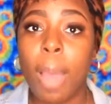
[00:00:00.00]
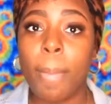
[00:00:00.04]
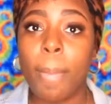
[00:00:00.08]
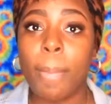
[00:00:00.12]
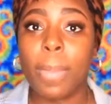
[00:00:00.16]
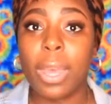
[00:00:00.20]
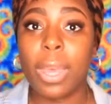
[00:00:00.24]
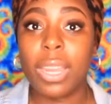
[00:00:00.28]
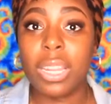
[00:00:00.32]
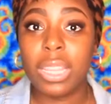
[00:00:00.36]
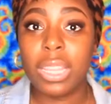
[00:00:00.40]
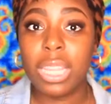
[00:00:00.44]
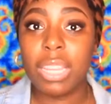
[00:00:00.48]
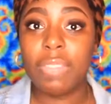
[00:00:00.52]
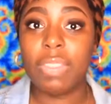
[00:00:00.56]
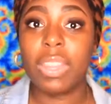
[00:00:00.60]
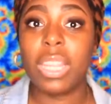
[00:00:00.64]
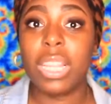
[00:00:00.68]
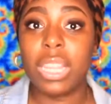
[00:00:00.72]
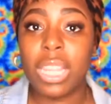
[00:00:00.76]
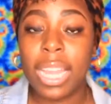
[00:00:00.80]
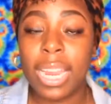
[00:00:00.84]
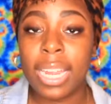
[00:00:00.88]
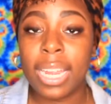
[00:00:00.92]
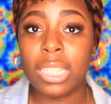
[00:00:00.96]
I'm gonna leave
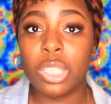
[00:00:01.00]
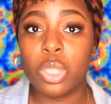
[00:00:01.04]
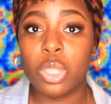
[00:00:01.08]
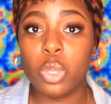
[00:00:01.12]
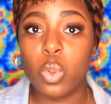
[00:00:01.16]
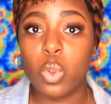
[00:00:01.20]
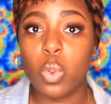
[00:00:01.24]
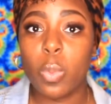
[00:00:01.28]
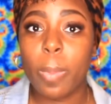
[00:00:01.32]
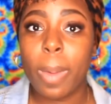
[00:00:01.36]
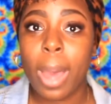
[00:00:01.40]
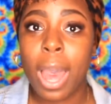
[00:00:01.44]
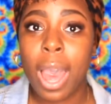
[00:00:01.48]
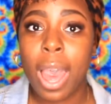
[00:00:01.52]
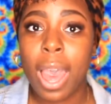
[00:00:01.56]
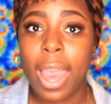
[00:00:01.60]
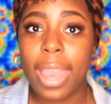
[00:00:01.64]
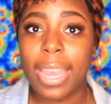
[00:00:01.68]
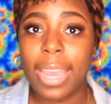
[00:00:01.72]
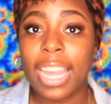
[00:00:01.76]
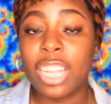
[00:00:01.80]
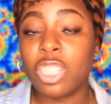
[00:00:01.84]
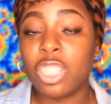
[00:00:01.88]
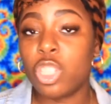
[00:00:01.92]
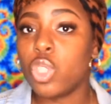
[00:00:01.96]
the link to
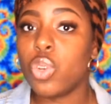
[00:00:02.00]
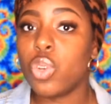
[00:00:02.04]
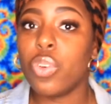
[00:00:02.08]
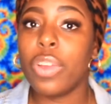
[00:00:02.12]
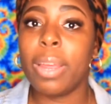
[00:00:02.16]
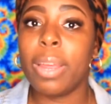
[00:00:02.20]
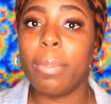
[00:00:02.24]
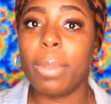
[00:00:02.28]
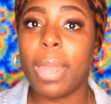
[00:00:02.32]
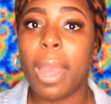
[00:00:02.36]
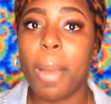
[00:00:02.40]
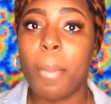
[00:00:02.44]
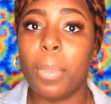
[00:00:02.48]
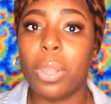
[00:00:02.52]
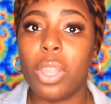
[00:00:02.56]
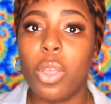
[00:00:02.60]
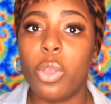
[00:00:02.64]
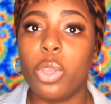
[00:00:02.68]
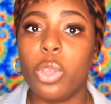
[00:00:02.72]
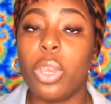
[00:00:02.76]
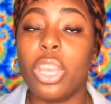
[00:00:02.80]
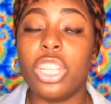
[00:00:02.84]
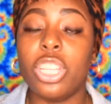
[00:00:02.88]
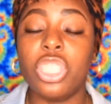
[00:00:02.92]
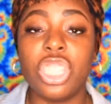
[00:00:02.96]
my Instagram down
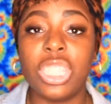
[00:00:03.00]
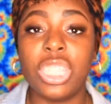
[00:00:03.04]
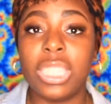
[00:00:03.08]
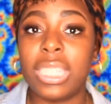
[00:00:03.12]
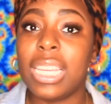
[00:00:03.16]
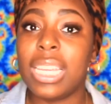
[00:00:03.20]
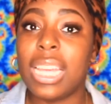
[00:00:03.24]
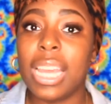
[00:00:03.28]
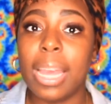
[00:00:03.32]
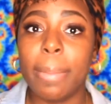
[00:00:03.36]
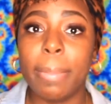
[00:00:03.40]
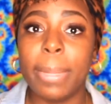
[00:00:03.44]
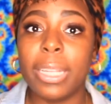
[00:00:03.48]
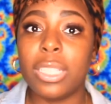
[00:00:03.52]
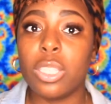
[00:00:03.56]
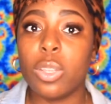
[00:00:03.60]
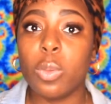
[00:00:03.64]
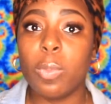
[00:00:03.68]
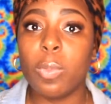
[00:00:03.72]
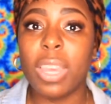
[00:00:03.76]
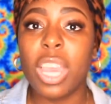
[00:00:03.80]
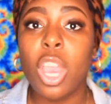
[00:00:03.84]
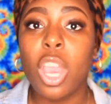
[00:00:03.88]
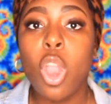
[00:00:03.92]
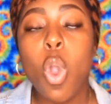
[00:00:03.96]
below. You can just DM it
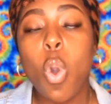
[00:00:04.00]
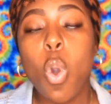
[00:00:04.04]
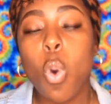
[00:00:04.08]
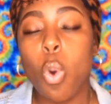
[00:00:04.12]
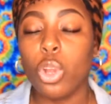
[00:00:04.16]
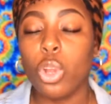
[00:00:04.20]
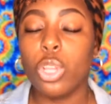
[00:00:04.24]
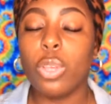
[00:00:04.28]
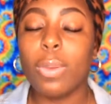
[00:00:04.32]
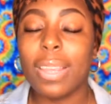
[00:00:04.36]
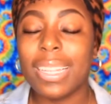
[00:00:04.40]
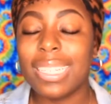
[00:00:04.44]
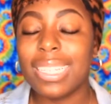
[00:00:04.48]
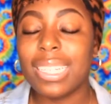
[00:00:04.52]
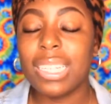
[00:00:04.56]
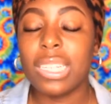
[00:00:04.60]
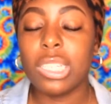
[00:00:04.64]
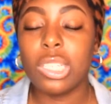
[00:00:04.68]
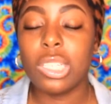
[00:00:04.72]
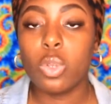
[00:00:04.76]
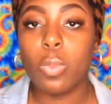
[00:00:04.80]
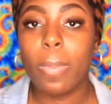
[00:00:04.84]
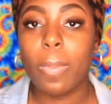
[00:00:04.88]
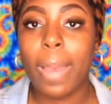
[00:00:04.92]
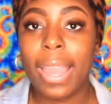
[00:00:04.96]
to me or you can send
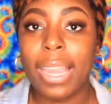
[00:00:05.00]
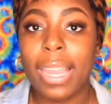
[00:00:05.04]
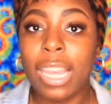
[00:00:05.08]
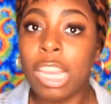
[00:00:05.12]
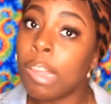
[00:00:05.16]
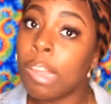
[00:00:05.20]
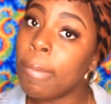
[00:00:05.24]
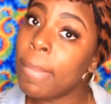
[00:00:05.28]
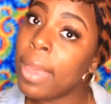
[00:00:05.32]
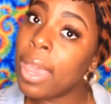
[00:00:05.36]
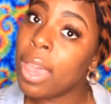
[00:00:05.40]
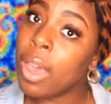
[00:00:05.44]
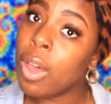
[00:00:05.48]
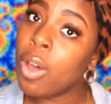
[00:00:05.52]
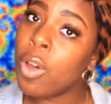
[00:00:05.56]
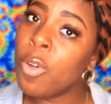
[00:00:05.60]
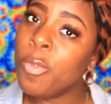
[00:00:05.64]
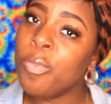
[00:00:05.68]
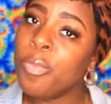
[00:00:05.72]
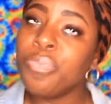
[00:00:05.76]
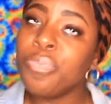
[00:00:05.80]
it to my email